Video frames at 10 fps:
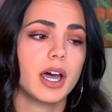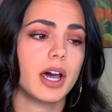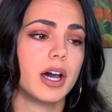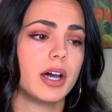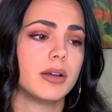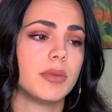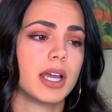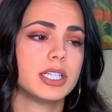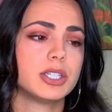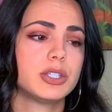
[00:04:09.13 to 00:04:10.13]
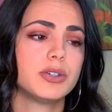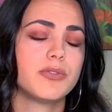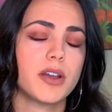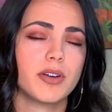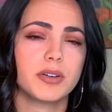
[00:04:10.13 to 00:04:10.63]
I did 2
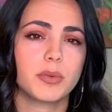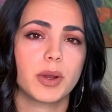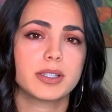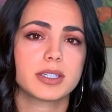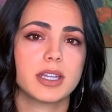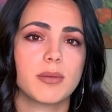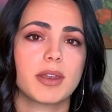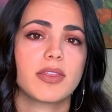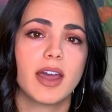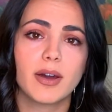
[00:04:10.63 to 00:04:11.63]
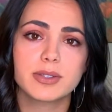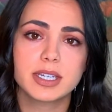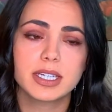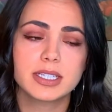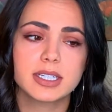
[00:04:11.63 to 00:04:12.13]
500 ones, and now I'm at
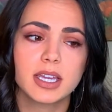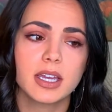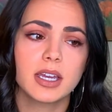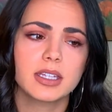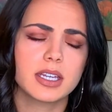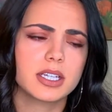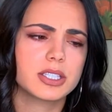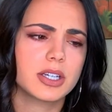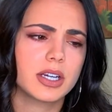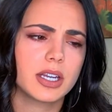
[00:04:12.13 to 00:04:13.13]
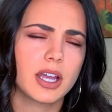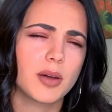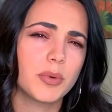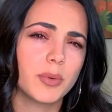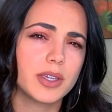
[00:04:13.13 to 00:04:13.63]
1,000 that I started a
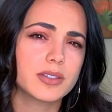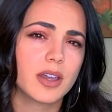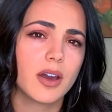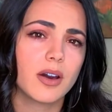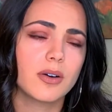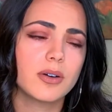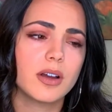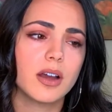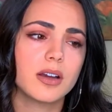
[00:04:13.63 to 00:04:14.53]
couple weeks ago.